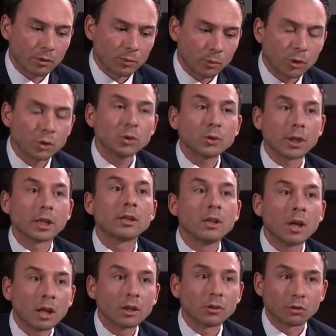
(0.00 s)
will you
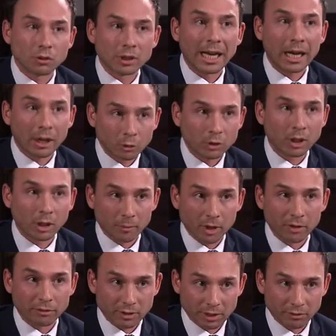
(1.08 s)
acknowledge the outcome
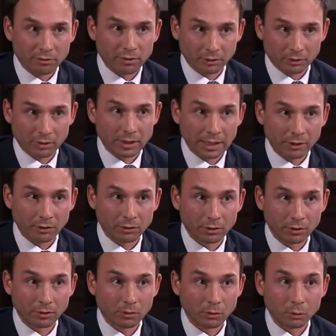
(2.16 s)
of the investigation